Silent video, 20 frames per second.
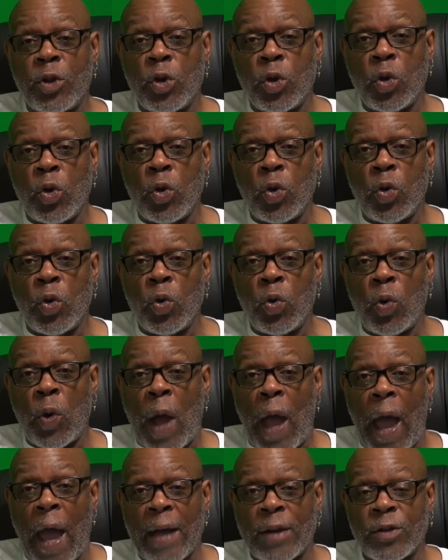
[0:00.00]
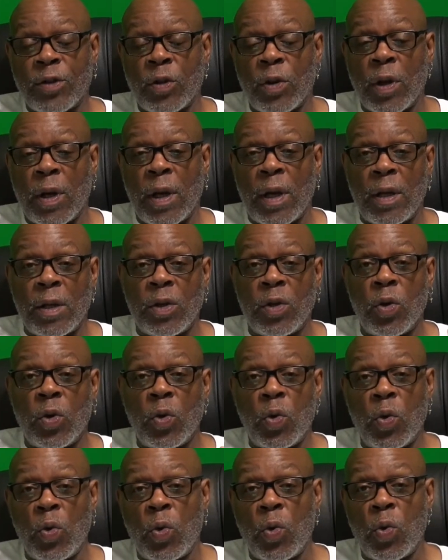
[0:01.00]
to actually
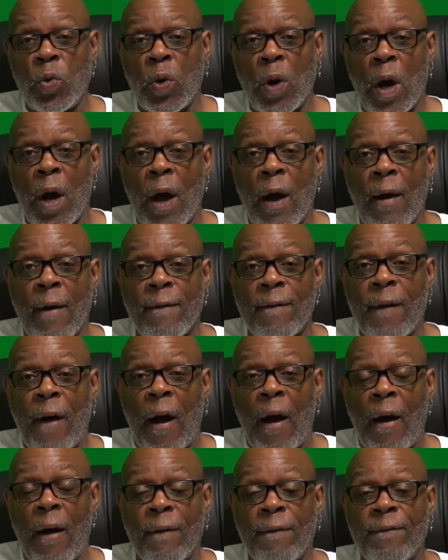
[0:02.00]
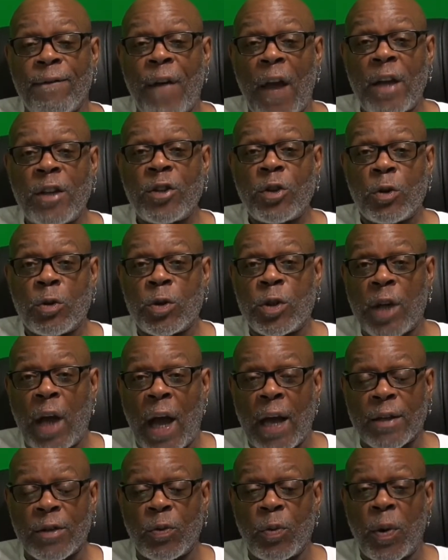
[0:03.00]
do facial
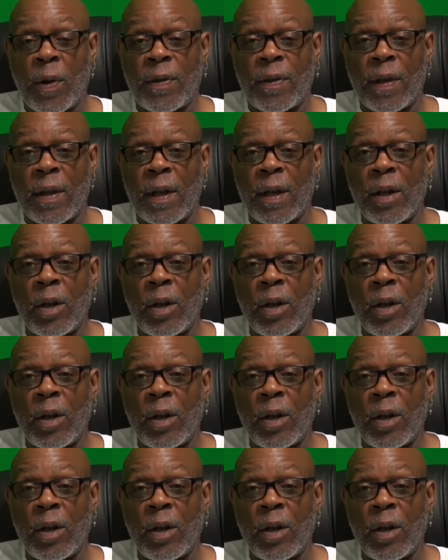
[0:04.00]
shots with it.